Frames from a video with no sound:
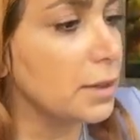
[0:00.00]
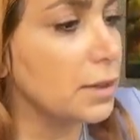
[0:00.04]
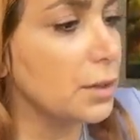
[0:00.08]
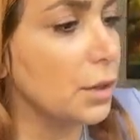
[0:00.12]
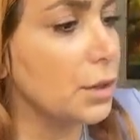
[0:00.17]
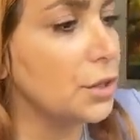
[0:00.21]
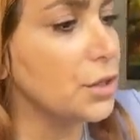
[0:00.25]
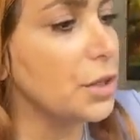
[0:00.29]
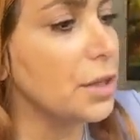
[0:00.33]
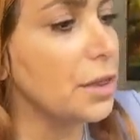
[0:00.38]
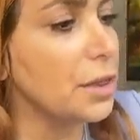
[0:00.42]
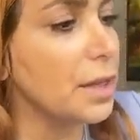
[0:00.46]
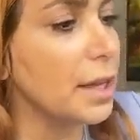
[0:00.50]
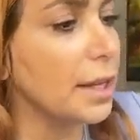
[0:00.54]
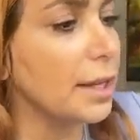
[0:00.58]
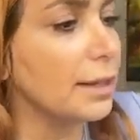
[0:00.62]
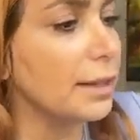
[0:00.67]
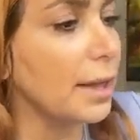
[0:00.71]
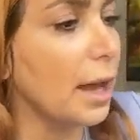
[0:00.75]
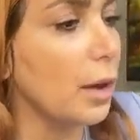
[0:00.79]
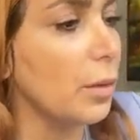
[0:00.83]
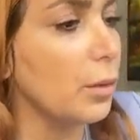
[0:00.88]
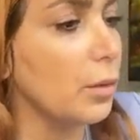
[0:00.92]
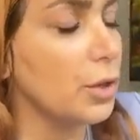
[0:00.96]
Don't you think
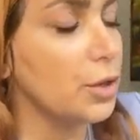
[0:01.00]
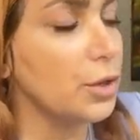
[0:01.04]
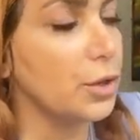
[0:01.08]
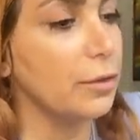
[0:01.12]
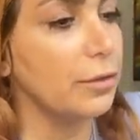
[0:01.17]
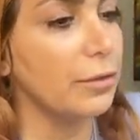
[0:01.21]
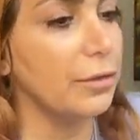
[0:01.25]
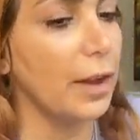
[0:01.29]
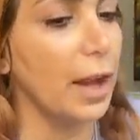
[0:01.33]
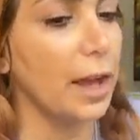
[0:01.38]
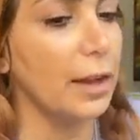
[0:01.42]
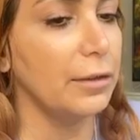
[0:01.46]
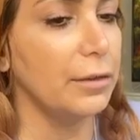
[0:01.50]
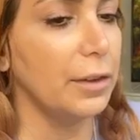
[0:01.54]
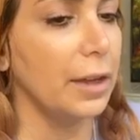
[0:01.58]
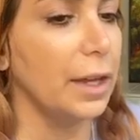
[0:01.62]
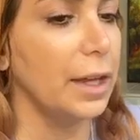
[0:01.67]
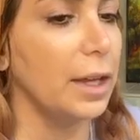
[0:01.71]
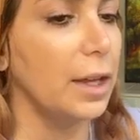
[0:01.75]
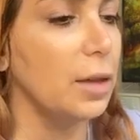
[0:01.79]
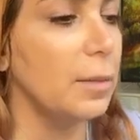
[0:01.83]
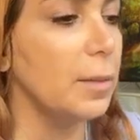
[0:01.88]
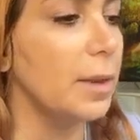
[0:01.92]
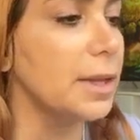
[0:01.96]
that we should fight for
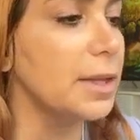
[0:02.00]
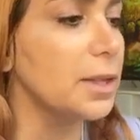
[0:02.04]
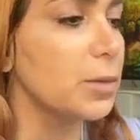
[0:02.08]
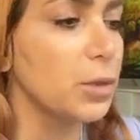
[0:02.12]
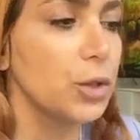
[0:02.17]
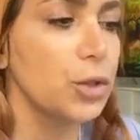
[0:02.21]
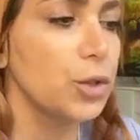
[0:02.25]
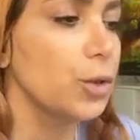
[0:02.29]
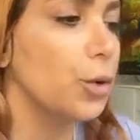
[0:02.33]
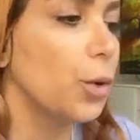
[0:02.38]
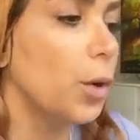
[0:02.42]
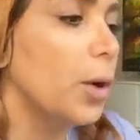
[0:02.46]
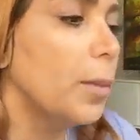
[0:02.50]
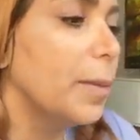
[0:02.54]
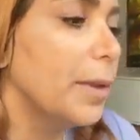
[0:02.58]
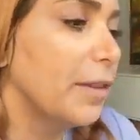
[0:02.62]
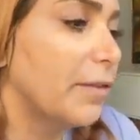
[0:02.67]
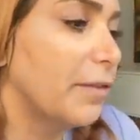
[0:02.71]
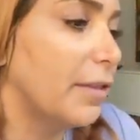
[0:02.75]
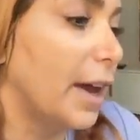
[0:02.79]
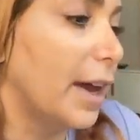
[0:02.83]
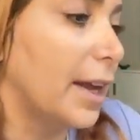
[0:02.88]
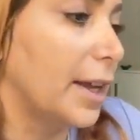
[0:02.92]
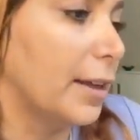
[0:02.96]
humans? We should all be
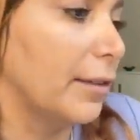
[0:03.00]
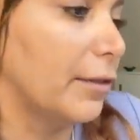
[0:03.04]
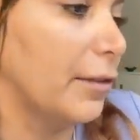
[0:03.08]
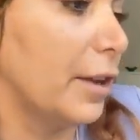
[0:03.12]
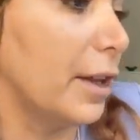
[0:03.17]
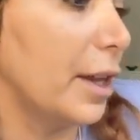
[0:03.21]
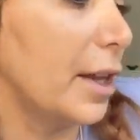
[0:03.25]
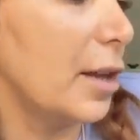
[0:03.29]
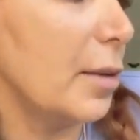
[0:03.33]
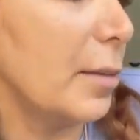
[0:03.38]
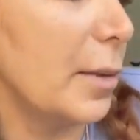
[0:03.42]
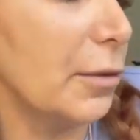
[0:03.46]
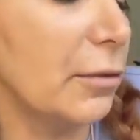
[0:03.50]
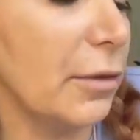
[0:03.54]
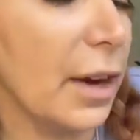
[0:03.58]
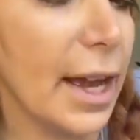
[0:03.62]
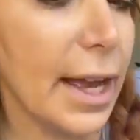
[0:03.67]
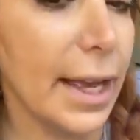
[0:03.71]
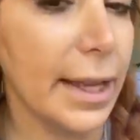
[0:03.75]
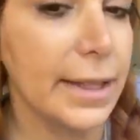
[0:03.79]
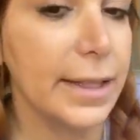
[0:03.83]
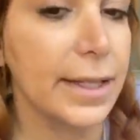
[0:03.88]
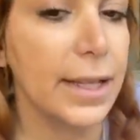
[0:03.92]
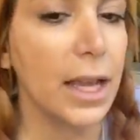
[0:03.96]
fighting for human
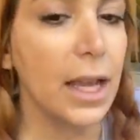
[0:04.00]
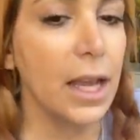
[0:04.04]
rights.